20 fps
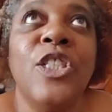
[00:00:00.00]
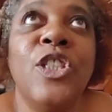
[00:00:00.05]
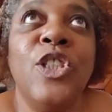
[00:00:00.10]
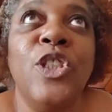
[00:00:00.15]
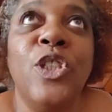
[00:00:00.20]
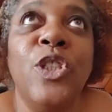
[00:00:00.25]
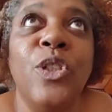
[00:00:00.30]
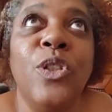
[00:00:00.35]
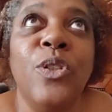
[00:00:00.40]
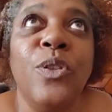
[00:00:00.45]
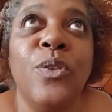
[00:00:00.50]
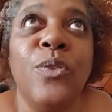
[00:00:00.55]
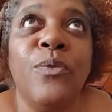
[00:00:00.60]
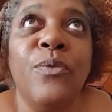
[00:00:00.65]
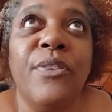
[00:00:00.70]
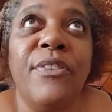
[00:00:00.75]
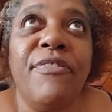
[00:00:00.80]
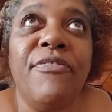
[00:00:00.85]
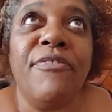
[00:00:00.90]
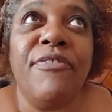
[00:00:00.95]
to
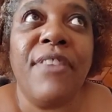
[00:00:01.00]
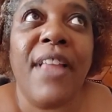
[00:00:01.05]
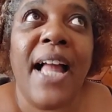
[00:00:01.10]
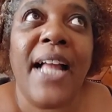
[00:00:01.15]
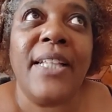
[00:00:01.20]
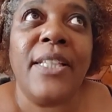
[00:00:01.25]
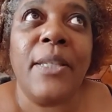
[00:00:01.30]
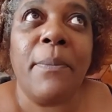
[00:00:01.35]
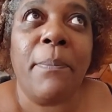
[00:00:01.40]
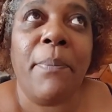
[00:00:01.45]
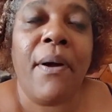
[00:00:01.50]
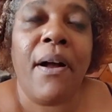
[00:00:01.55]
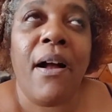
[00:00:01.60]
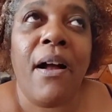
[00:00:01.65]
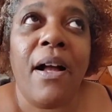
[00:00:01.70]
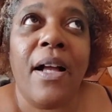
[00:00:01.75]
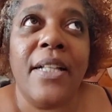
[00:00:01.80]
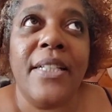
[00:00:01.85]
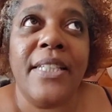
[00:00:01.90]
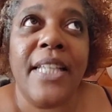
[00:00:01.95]
reflect
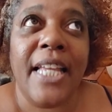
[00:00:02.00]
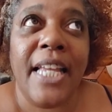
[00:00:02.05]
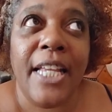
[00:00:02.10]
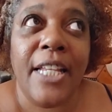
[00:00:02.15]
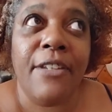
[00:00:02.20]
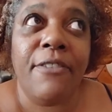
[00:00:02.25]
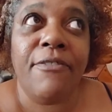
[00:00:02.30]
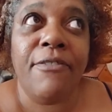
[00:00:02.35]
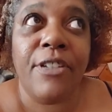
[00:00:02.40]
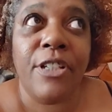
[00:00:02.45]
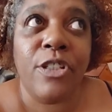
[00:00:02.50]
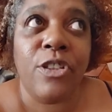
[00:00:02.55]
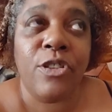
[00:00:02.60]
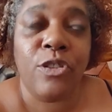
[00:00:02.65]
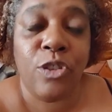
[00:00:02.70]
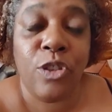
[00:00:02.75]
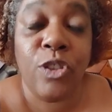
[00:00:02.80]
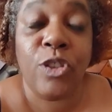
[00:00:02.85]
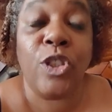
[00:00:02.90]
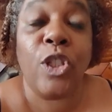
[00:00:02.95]
upon the individual
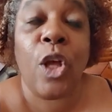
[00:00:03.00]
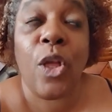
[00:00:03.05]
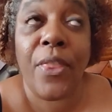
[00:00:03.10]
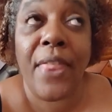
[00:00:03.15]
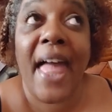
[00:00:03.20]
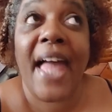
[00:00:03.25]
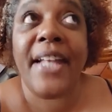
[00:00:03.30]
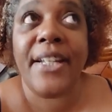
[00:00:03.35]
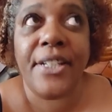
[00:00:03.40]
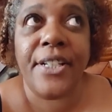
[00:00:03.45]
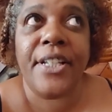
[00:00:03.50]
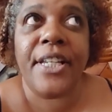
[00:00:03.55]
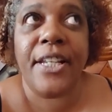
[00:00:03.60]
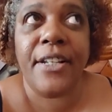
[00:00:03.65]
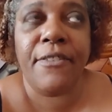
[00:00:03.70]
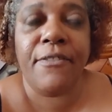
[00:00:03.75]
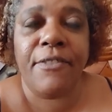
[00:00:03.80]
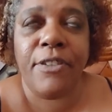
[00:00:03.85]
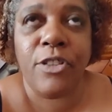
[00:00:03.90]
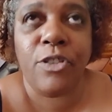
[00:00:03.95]
so that the
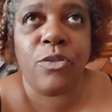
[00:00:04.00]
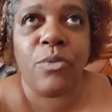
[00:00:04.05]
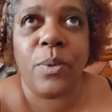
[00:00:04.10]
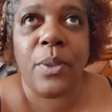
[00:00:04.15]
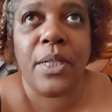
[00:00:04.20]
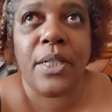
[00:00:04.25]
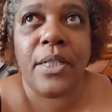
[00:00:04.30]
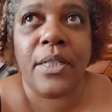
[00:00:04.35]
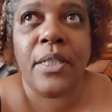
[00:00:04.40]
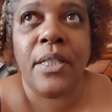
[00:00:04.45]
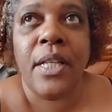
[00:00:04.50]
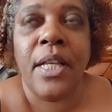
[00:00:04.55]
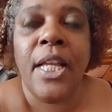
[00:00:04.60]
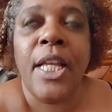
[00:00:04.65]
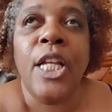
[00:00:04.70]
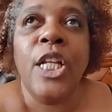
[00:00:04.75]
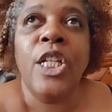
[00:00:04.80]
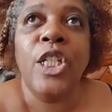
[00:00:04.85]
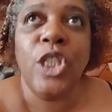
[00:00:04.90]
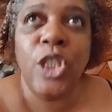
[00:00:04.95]
individual
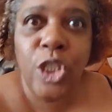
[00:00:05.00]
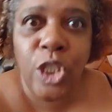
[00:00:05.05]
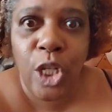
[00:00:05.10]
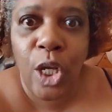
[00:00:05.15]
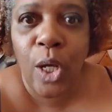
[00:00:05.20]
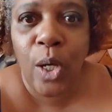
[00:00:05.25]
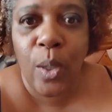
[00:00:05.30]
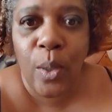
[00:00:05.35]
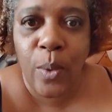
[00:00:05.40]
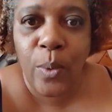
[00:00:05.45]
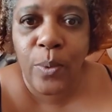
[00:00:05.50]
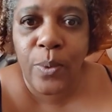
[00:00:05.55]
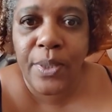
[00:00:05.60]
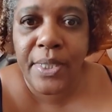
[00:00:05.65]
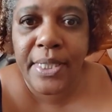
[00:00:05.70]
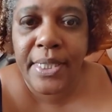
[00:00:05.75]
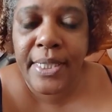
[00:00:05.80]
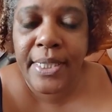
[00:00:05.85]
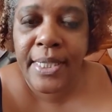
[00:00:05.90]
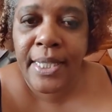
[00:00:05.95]

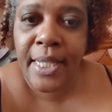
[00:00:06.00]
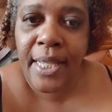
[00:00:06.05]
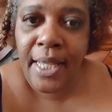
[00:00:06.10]
knows